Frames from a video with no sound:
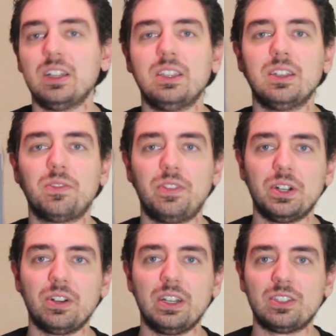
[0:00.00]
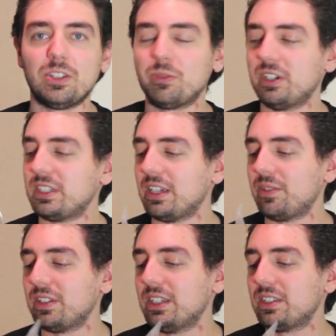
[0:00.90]
Nick Fury. So I'm really excited
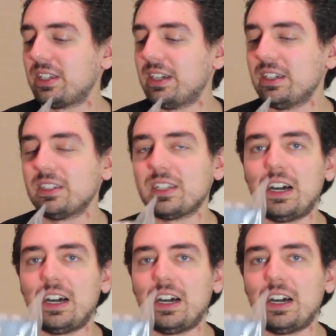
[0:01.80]
for this, guys.